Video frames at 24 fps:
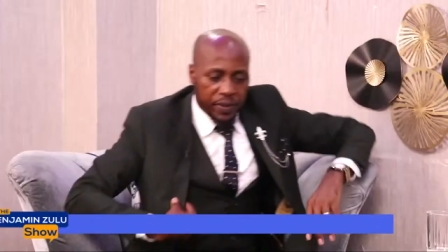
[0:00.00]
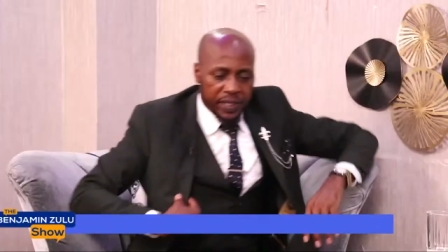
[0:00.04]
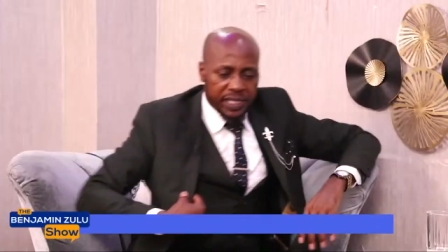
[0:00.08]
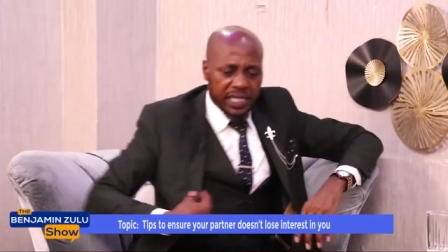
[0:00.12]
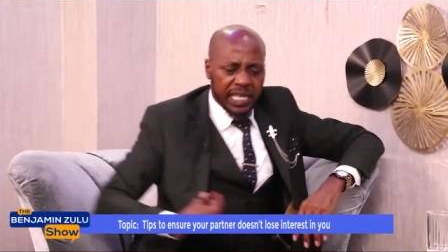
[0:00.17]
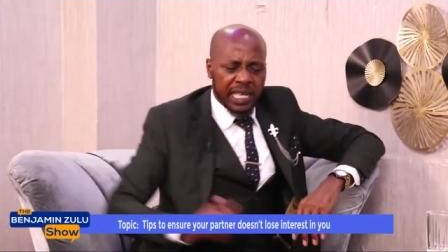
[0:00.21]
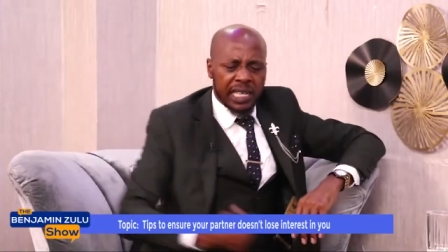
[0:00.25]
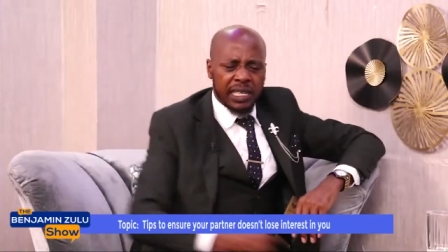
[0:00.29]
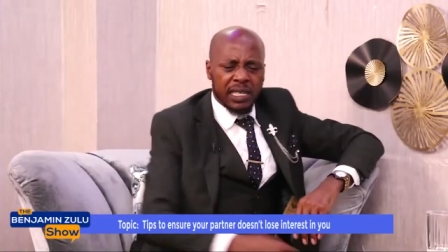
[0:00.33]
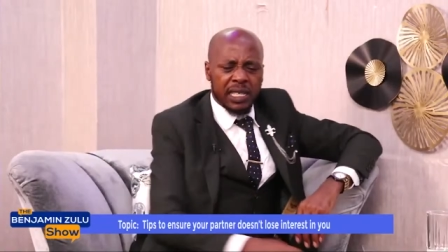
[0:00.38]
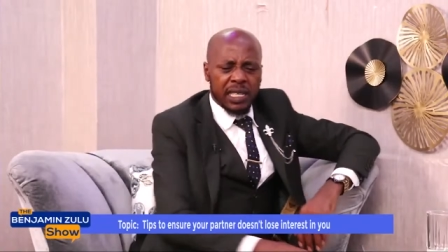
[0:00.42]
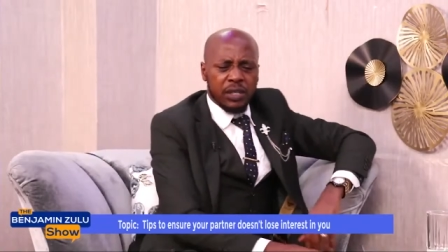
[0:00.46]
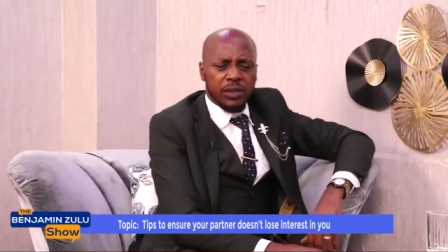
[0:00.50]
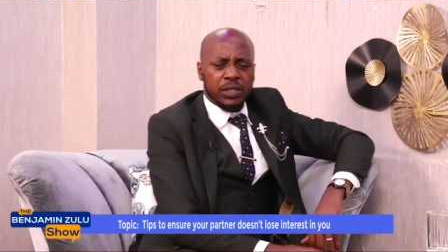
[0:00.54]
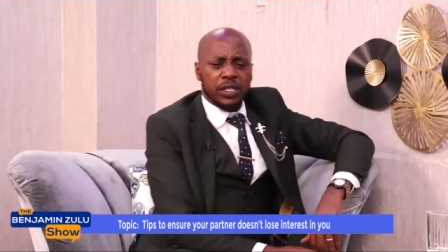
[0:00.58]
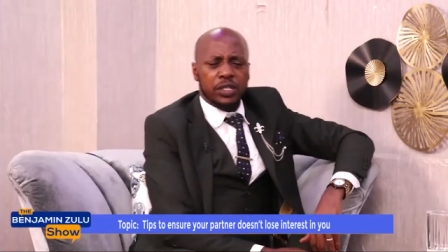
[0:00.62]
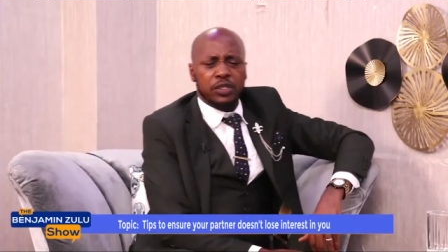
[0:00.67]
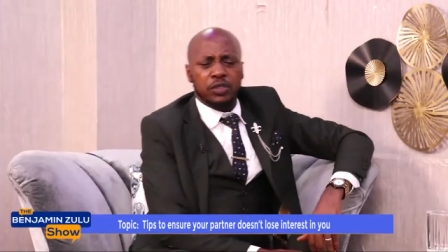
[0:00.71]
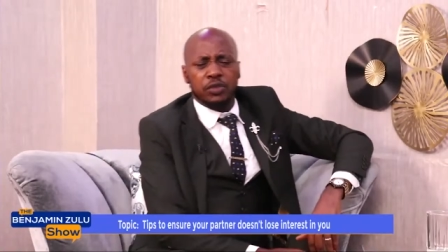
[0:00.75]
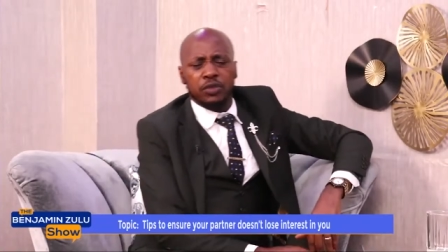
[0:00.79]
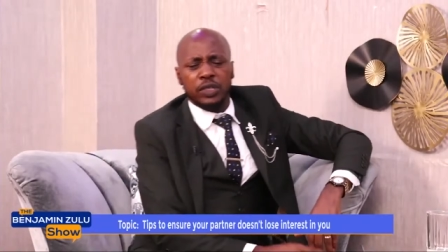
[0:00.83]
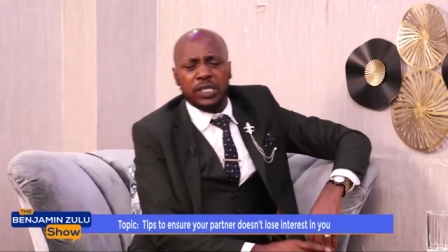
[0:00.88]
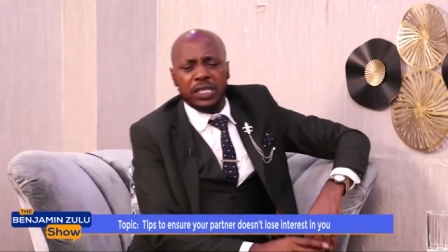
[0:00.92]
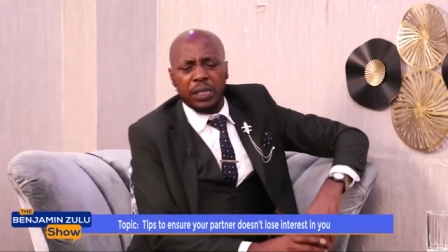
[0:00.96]
The second thing you need
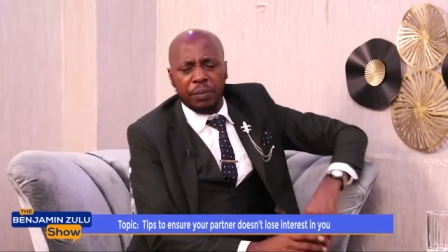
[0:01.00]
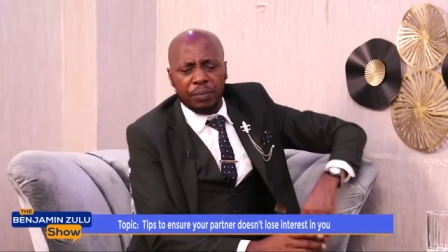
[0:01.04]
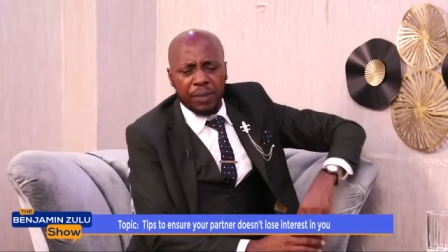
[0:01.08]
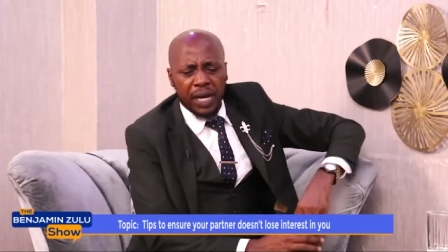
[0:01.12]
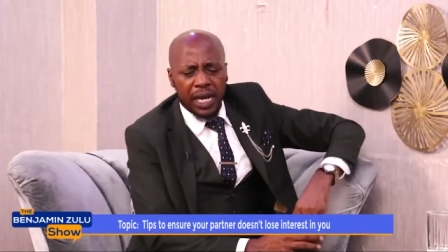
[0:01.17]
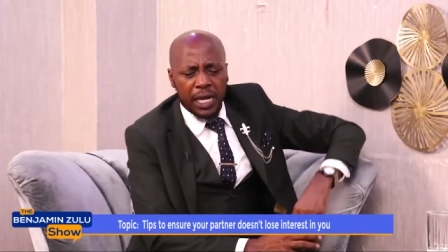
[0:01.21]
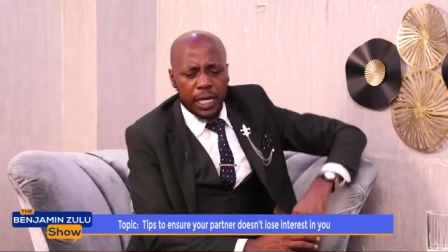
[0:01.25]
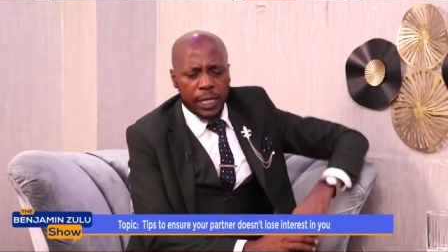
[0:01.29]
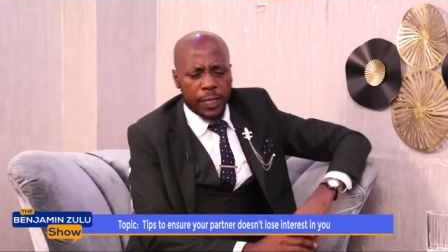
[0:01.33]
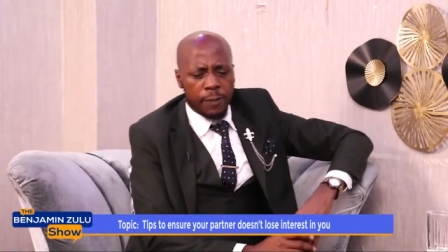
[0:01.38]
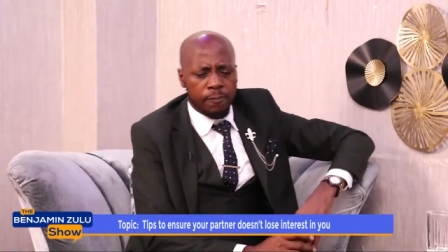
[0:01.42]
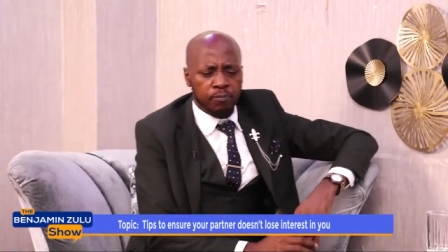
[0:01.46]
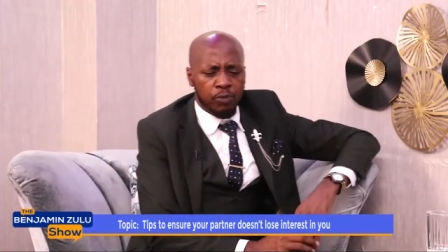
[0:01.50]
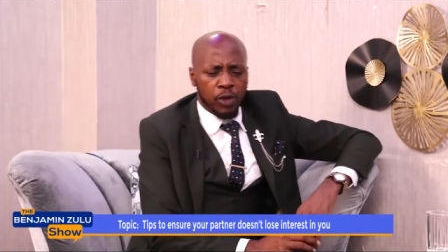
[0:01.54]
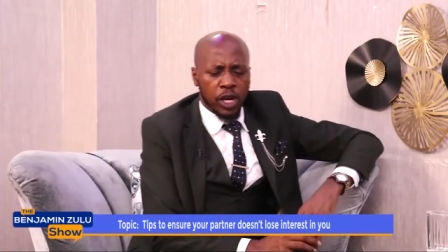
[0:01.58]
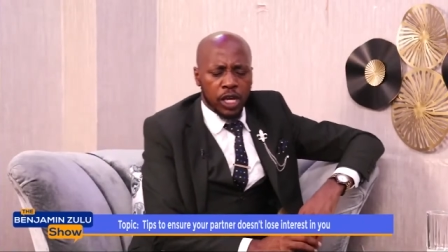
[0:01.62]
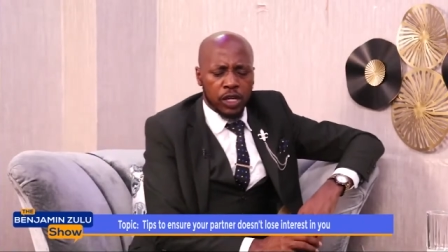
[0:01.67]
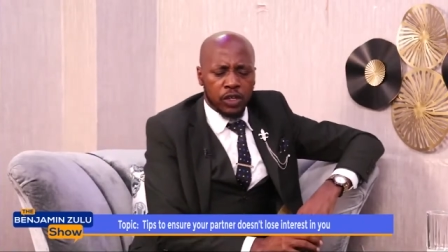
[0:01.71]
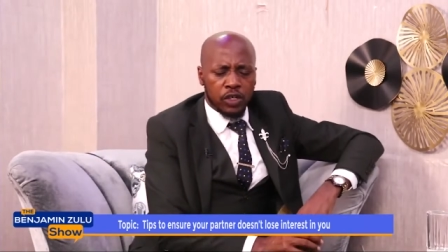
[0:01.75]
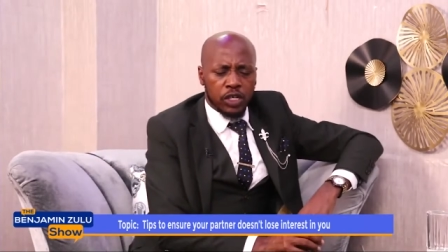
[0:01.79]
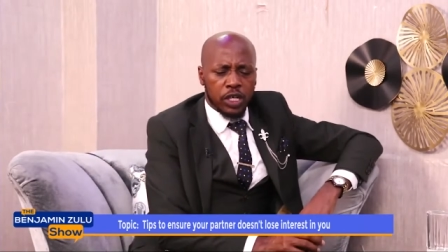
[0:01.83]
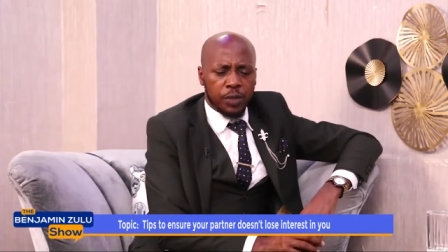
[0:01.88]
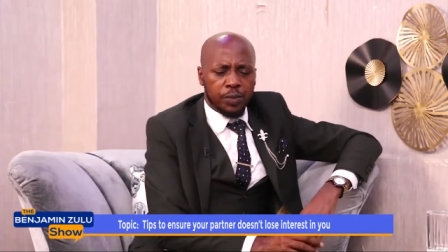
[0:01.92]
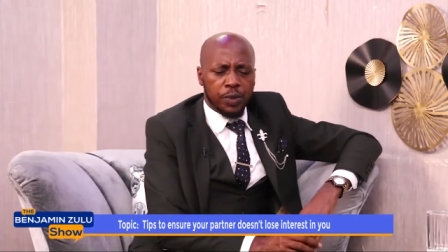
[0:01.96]
to do as a man
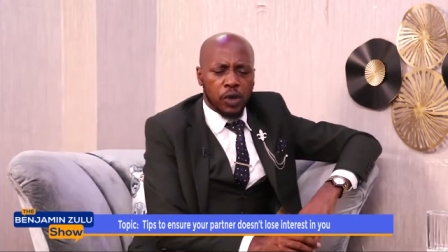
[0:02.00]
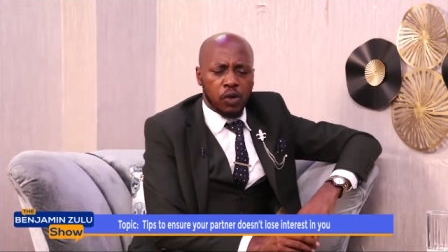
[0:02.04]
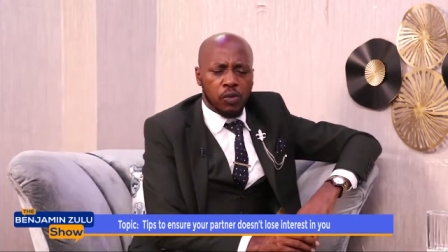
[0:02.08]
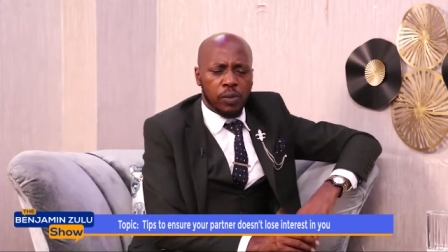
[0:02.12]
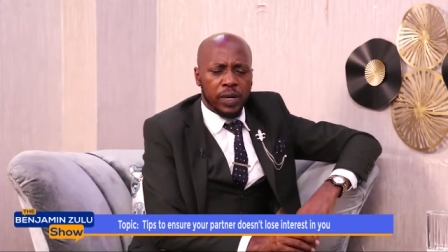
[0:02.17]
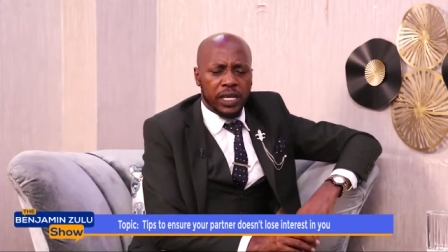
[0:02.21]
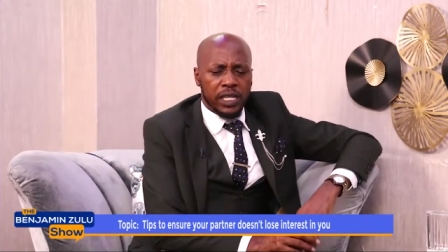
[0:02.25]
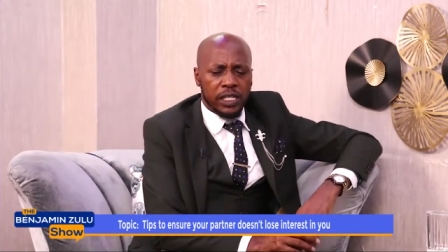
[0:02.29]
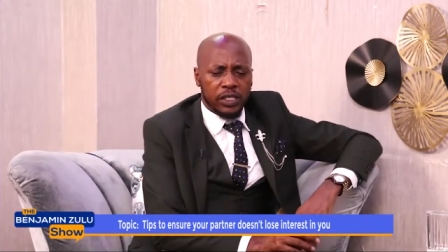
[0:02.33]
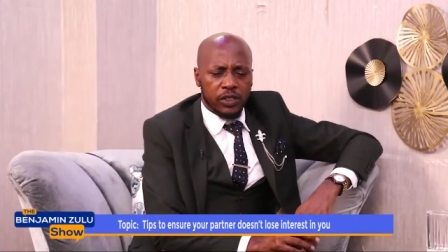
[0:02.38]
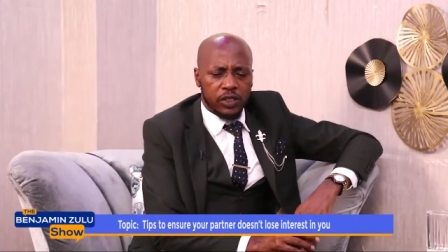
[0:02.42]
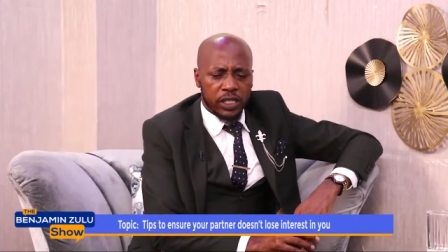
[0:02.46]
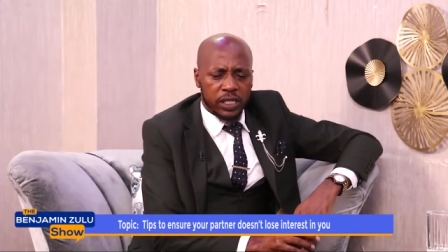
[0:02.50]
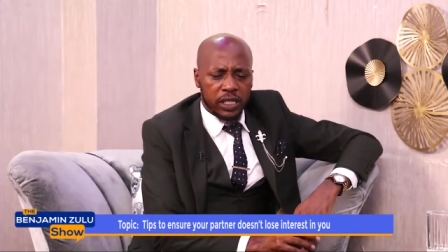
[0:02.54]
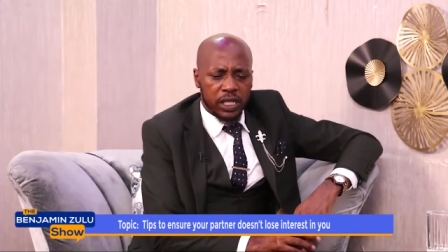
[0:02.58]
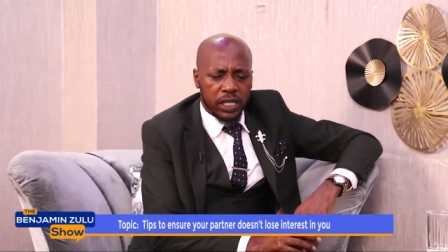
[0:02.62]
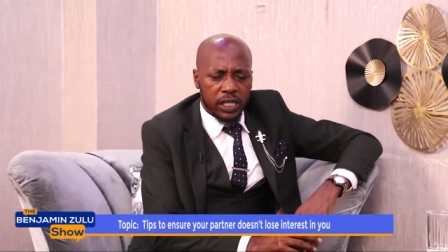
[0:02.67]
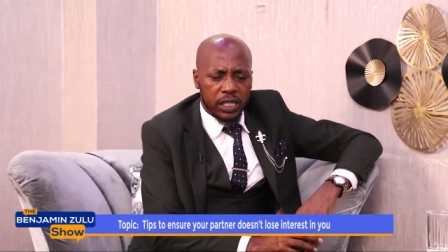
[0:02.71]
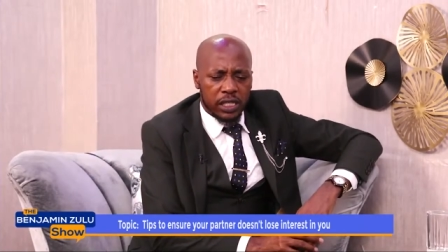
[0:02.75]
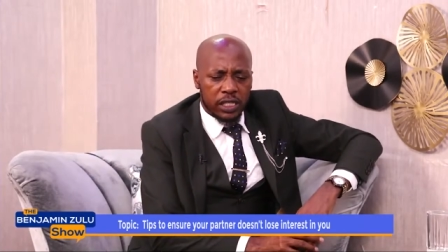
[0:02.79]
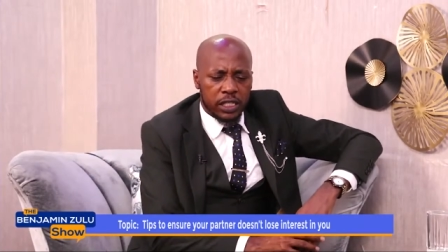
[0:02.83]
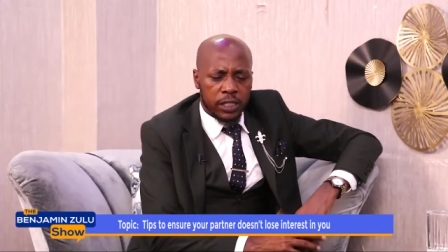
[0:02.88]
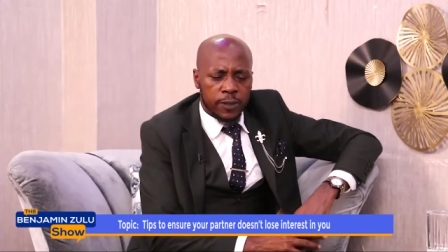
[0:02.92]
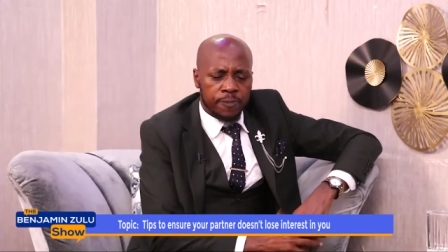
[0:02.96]
to keep your woman
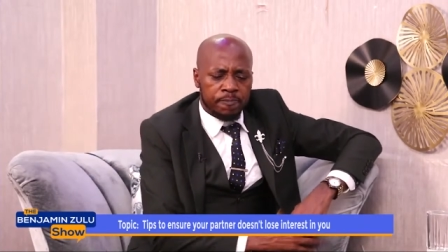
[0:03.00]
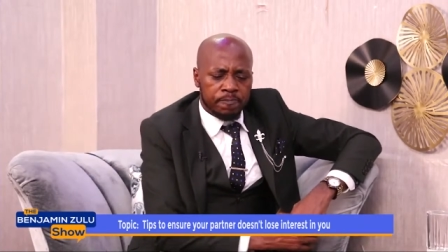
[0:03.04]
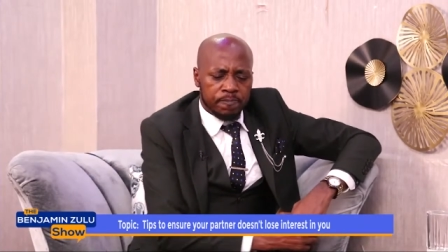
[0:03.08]
interested is